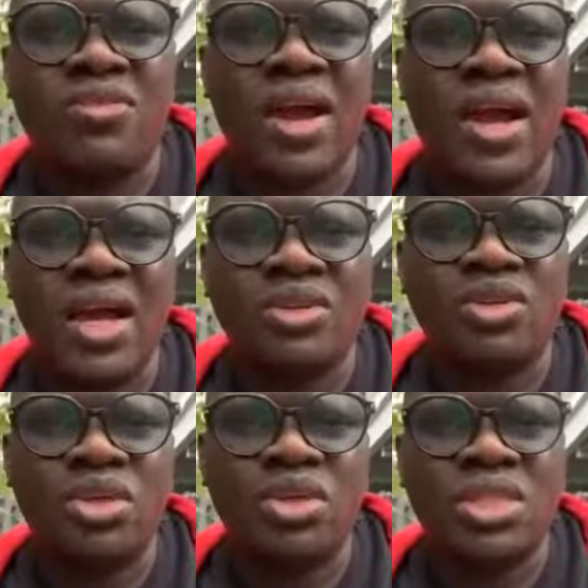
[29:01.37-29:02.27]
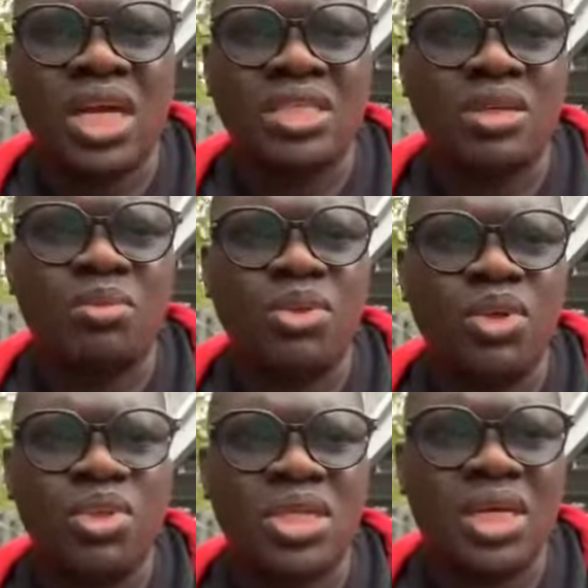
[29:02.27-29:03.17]
to my Instagram,
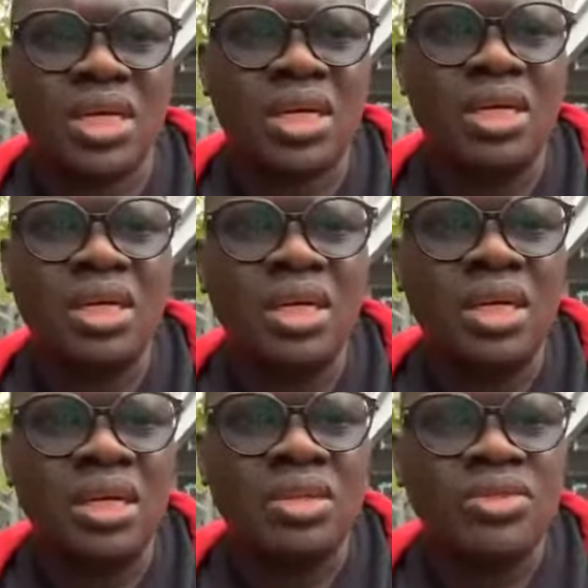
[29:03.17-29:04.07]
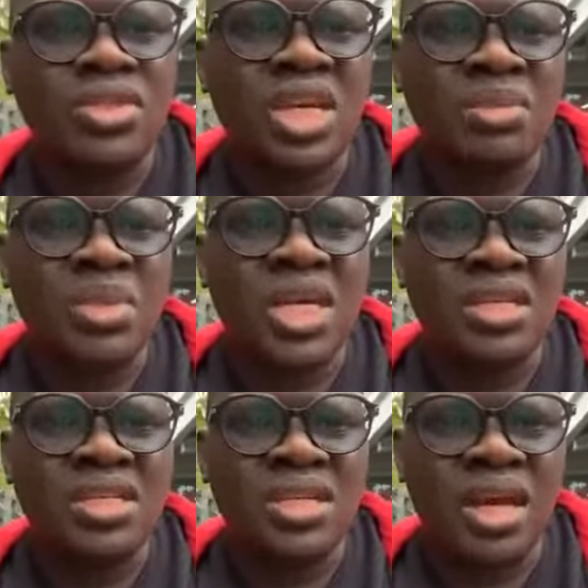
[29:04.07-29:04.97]
Stephen Akintayo, one word.
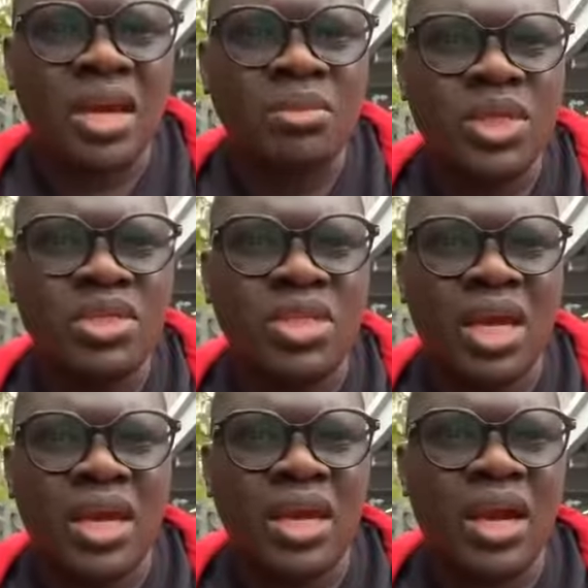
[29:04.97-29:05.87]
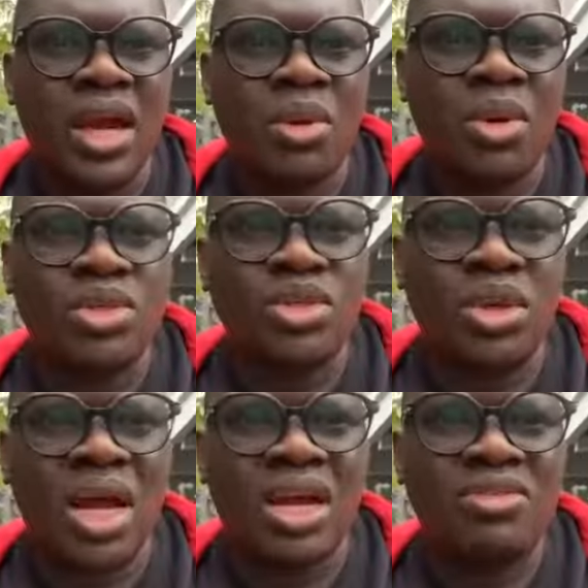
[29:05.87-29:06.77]
Is a verified handle. It has a
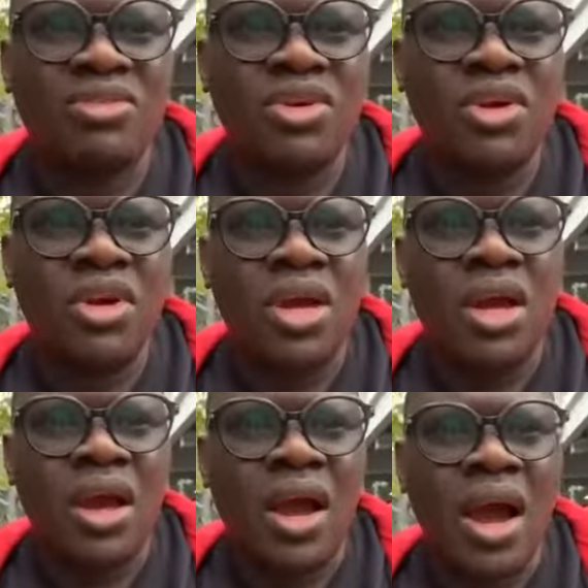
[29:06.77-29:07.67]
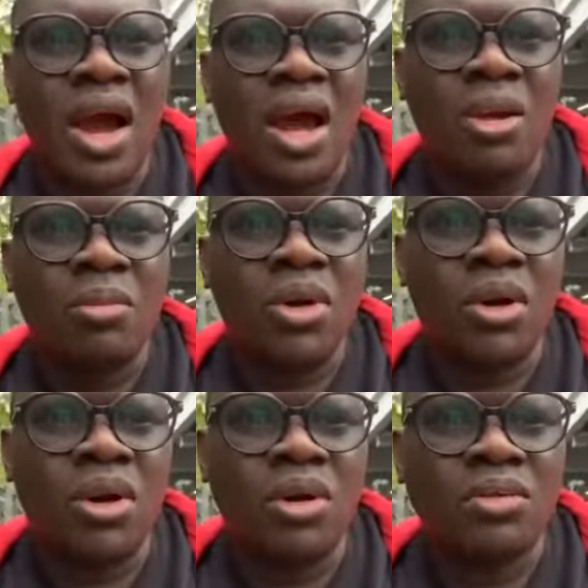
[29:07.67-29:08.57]
blue tick. Send
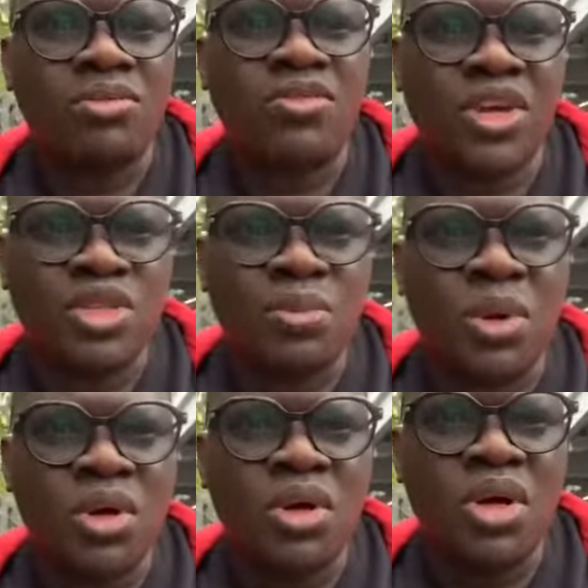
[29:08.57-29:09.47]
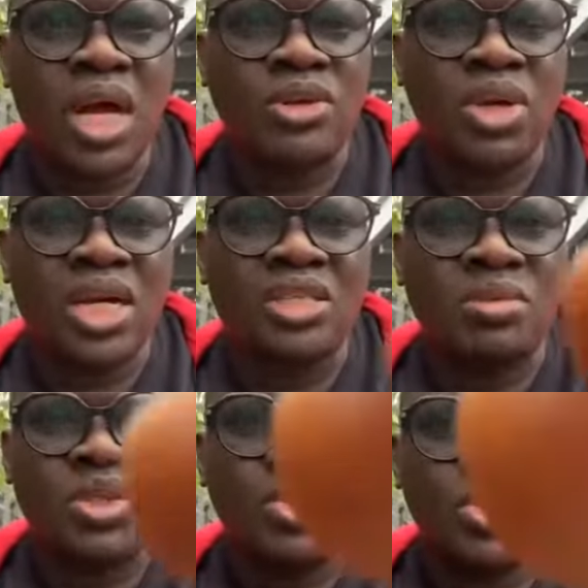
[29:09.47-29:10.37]
me a DM. Just say, hey, I
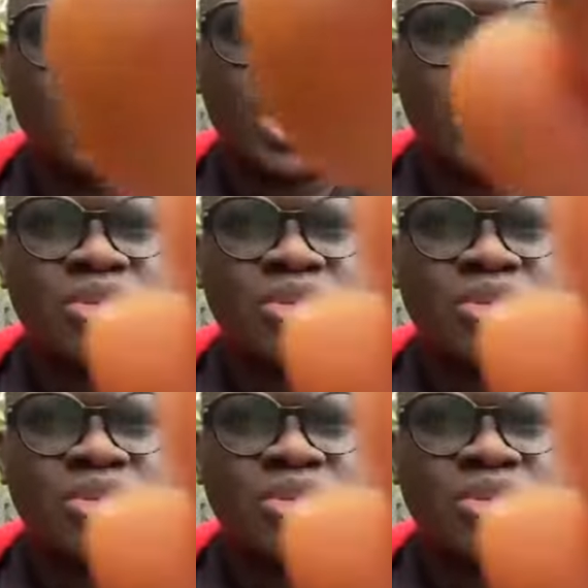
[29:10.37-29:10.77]
watch you live